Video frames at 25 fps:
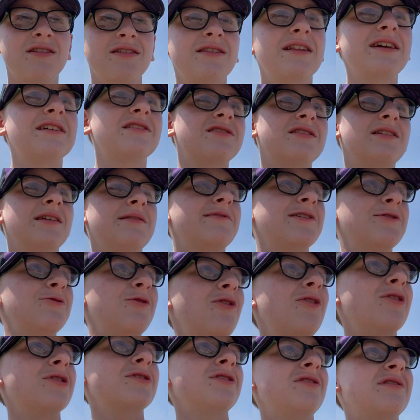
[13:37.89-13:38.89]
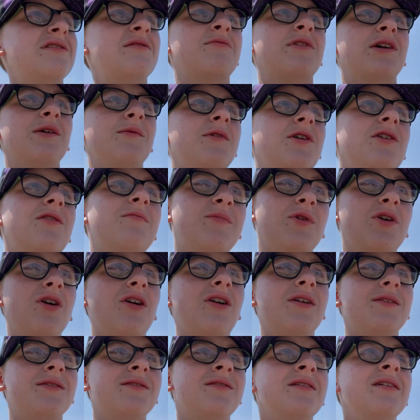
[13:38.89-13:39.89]
Literally, we walked on and we got put
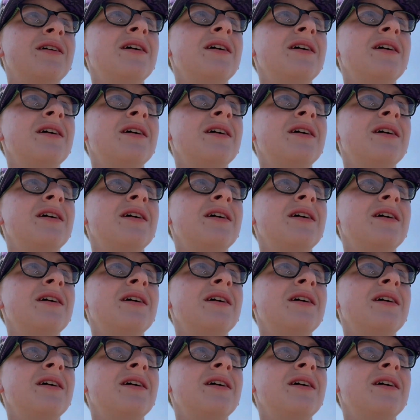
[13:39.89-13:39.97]
on.